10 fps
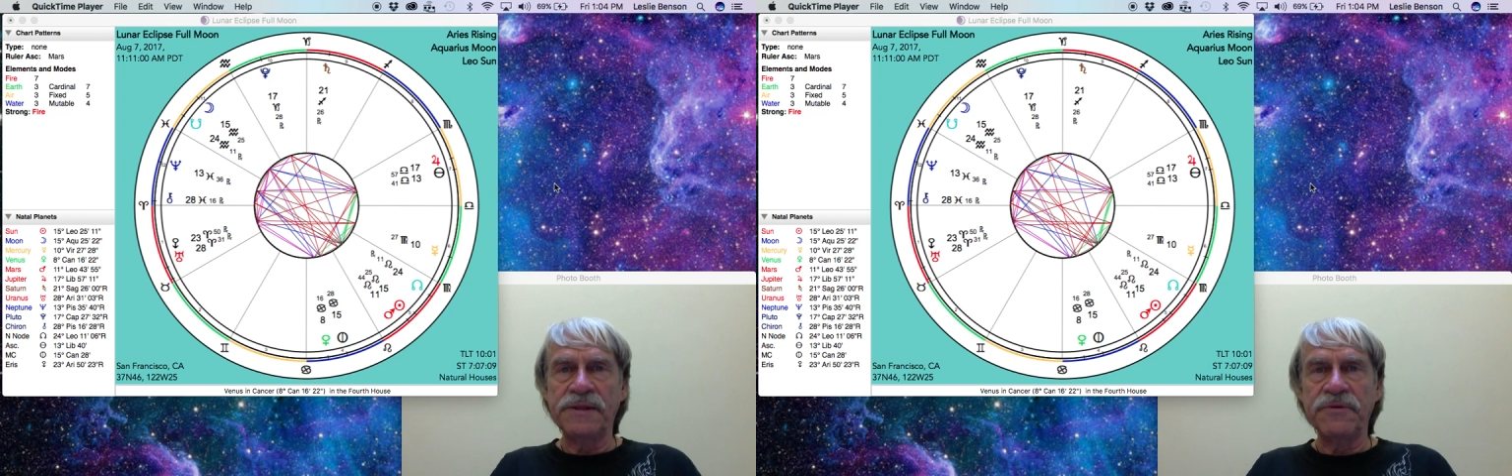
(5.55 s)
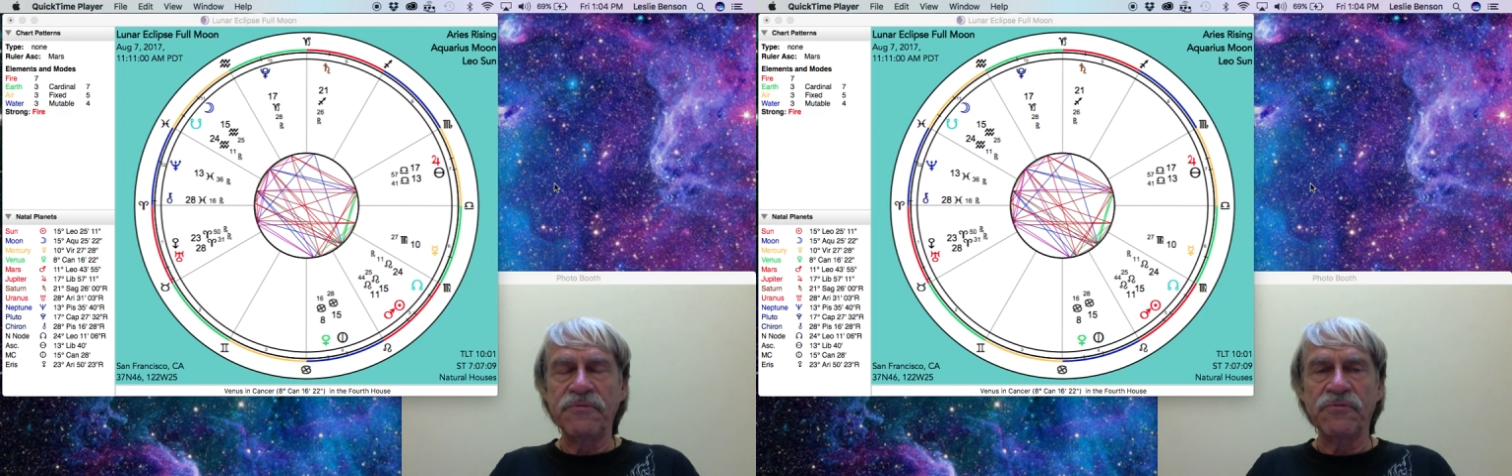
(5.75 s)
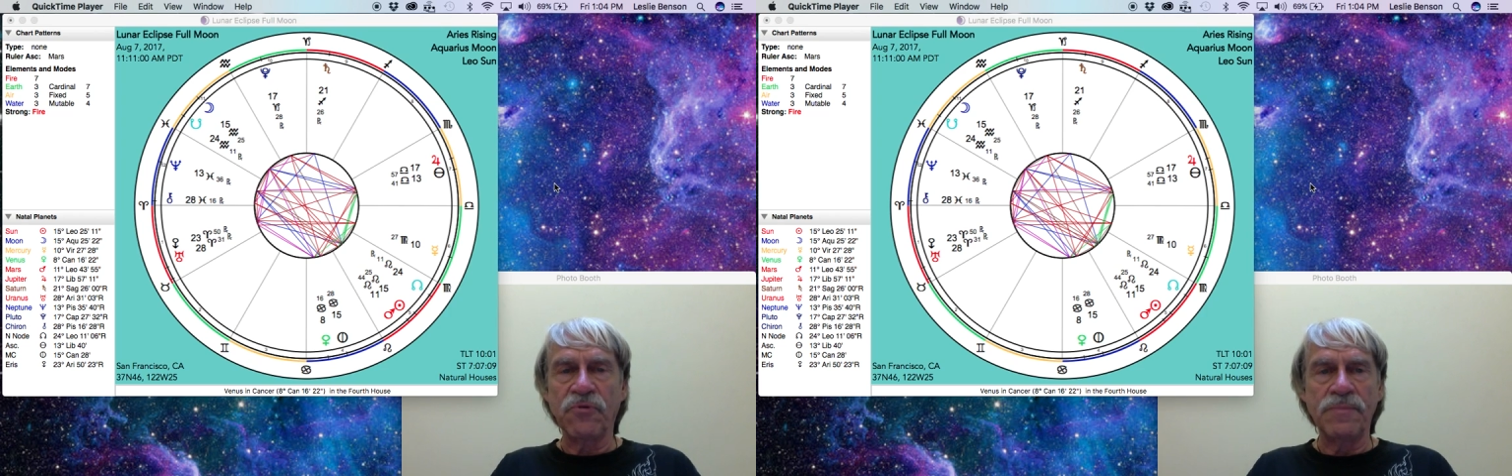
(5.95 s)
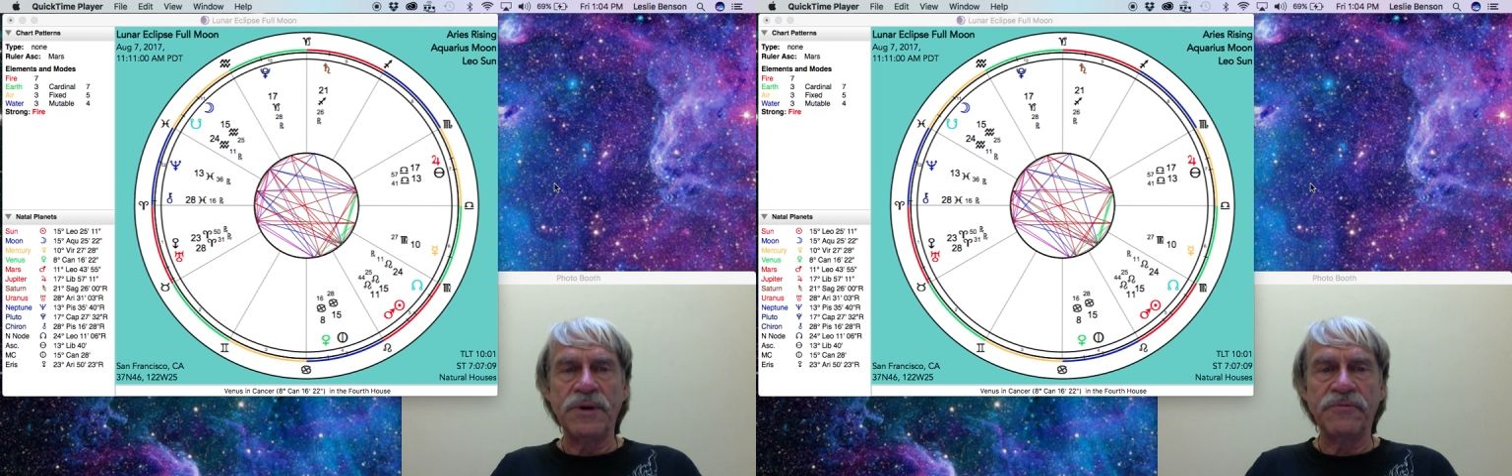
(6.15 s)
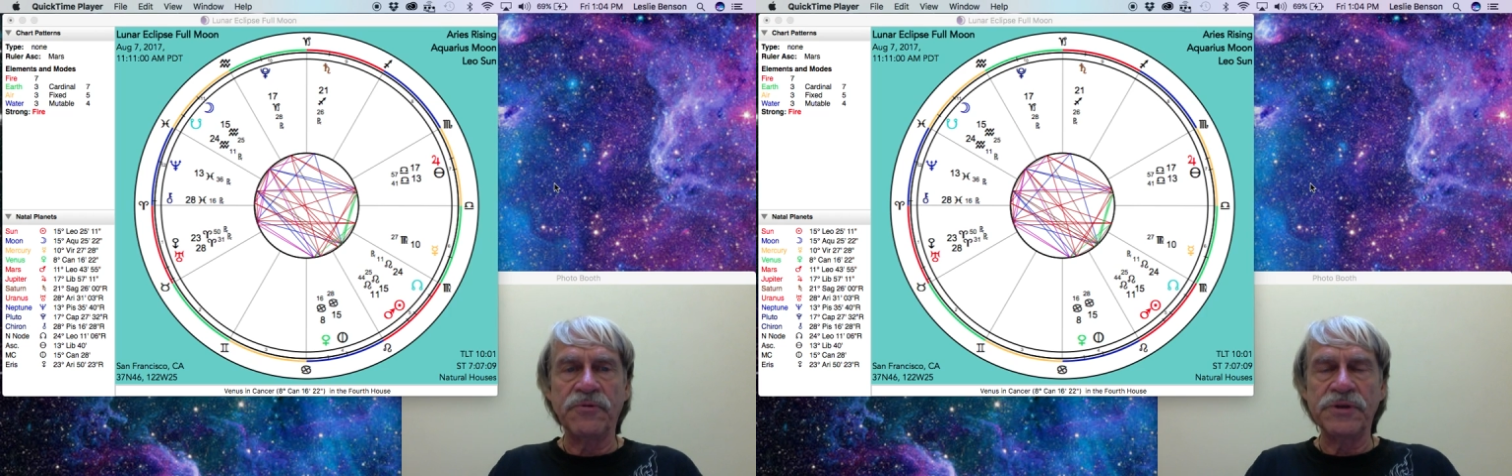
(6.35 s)
different
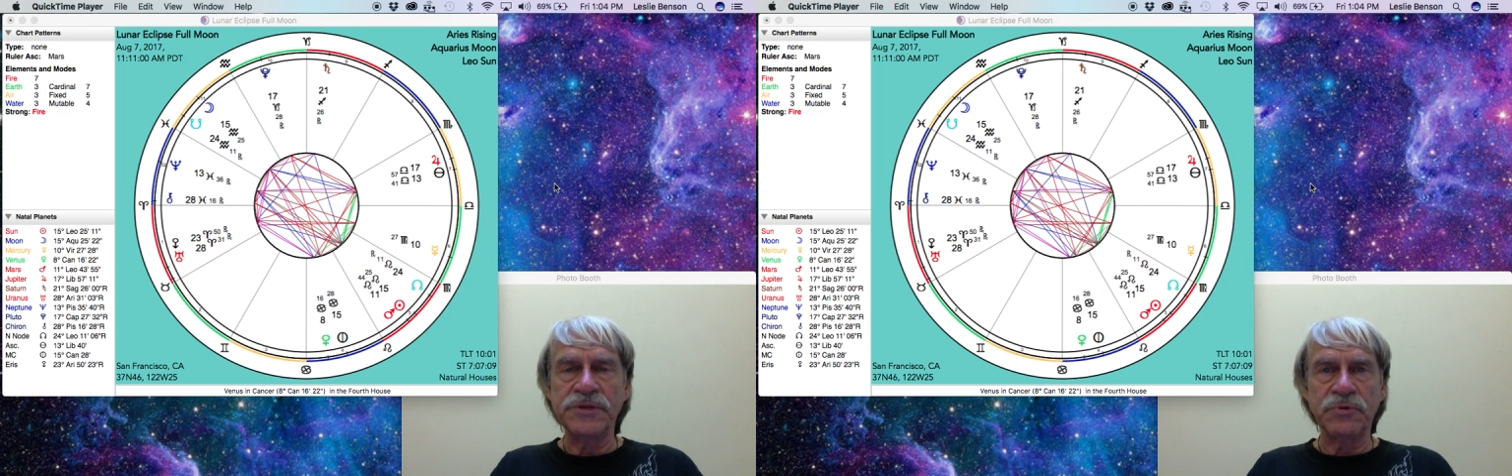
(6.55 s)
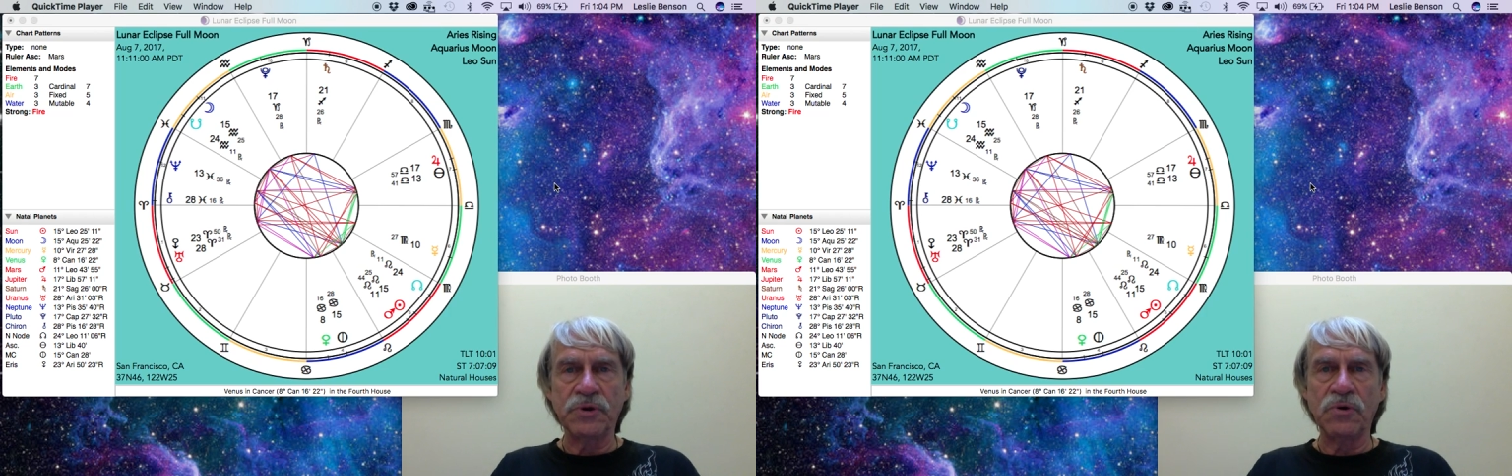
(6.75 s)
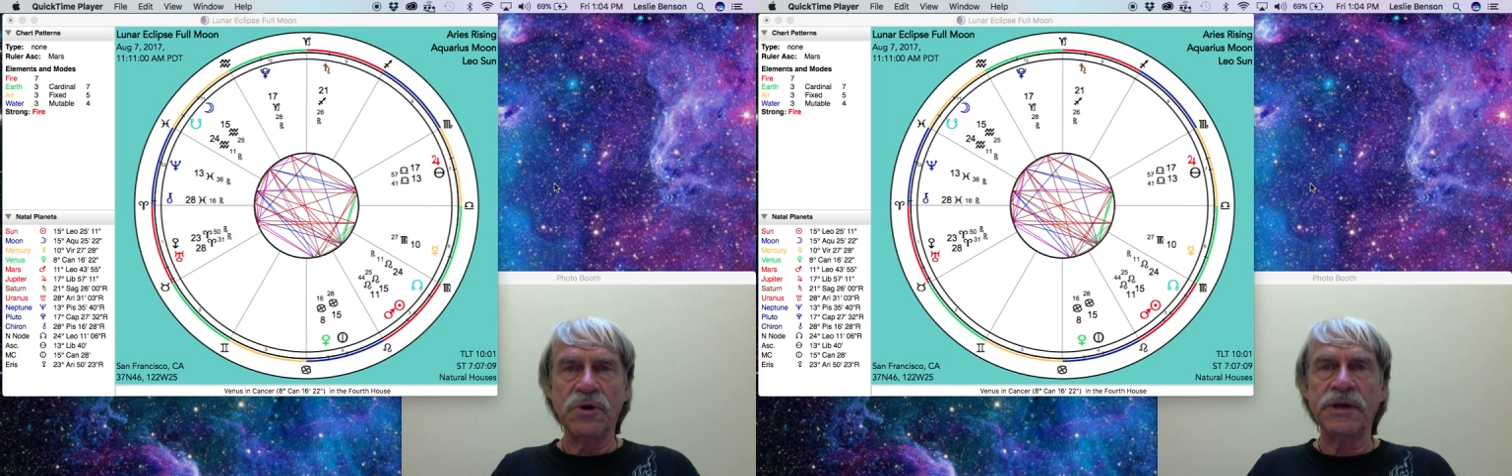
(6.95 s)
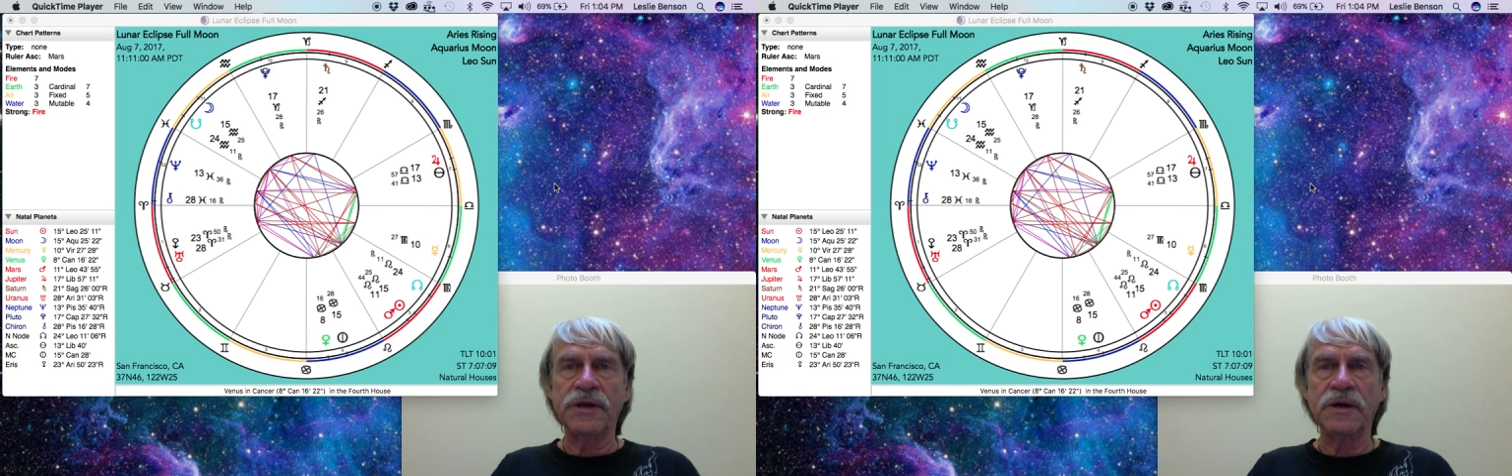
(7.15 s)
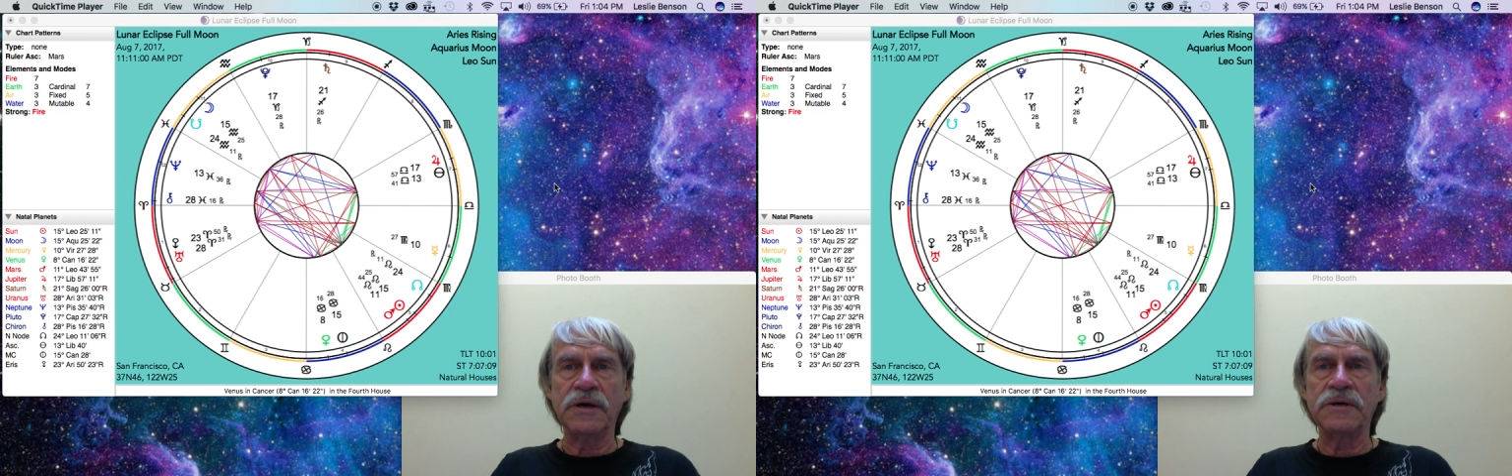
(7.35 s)
format for this recording